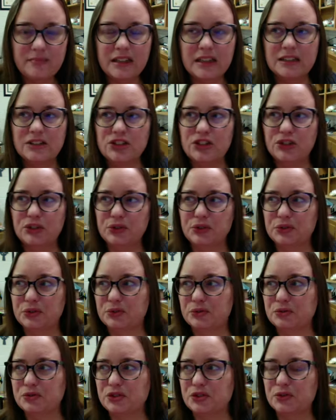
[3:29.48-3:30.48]

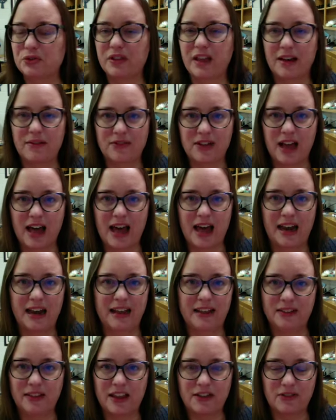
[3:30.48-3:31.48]
to love God
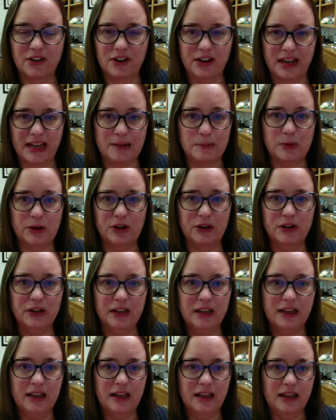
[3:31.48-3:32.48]
and love our neighbor,
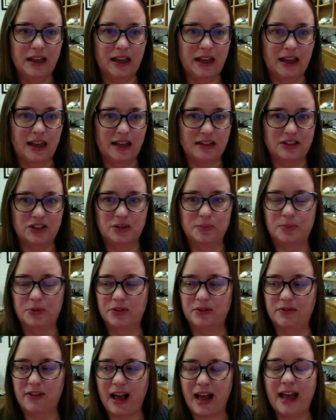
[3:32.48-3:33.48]
to
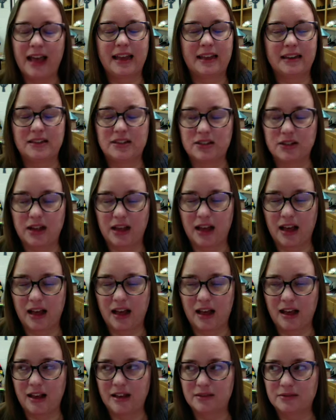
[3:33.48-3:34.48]
provide
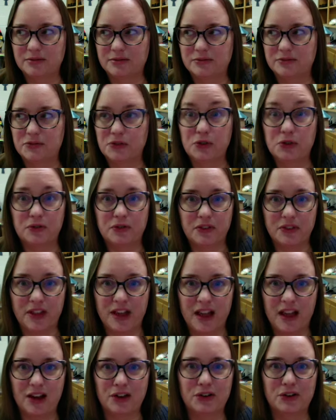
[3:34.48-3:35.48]
food for the
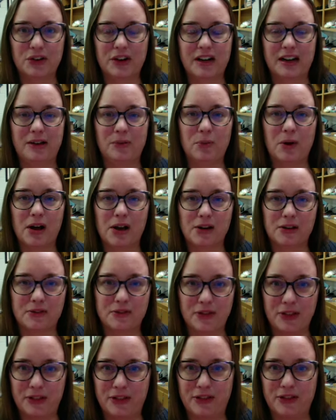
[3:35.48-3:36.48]
hungry, water for
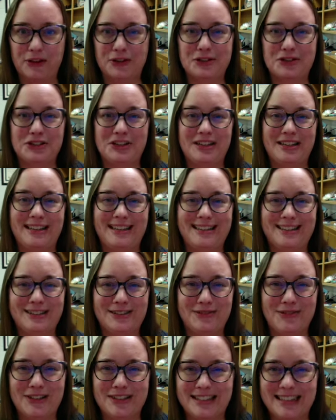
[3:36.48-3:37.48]
the thirsty,
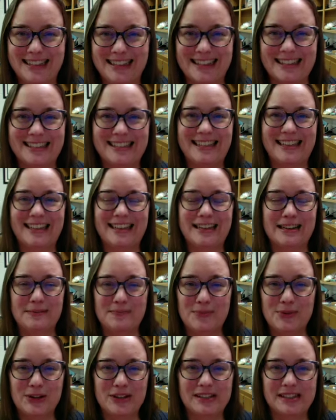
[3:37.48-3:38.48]
to visit the sick and in
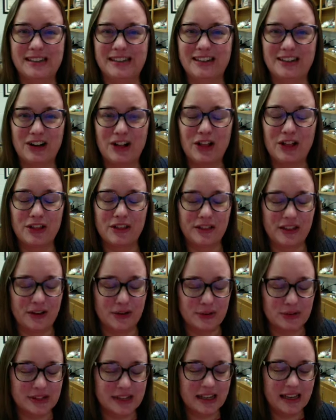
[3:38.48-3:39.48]
prison, and all of
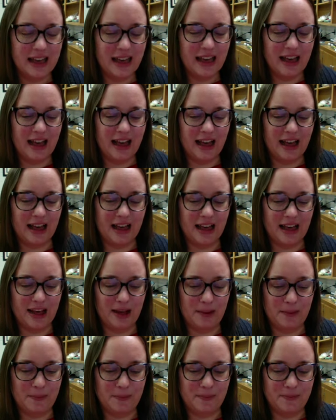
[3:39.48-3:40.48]
those.
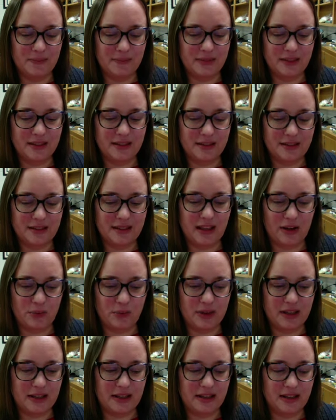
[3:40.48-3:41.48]
That
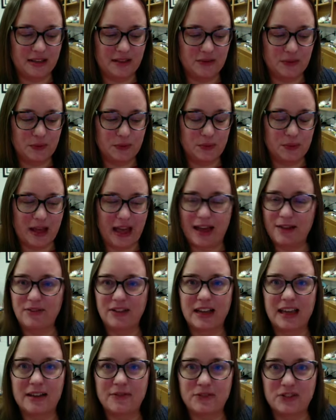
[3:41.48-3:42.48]
we
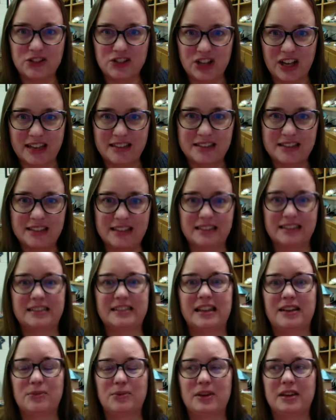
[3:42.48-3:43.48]
advocate for justice,
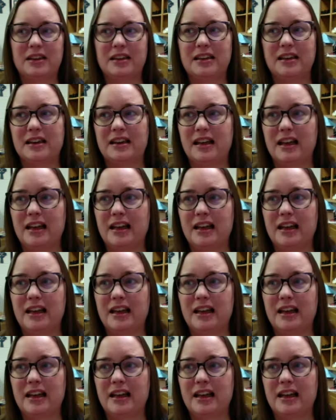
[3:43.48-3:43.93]
that we